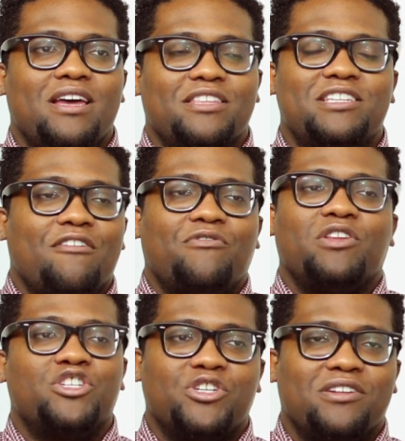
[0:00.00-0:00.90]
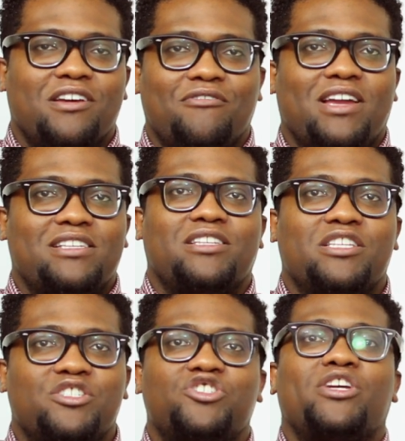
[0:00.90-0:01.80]
the definition of
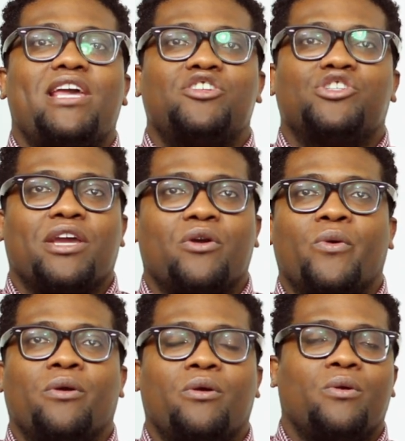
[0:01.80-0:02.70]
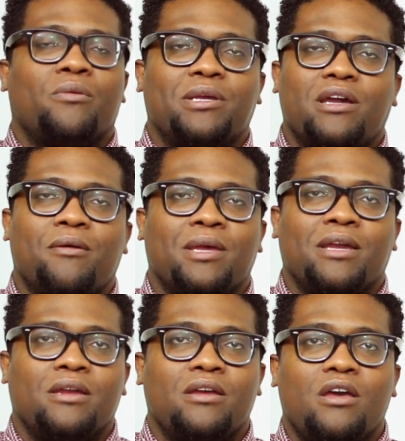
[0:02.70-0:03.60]
excellence changing or
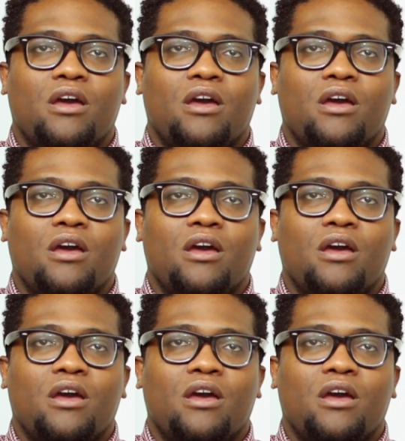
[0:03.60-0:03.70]
becoming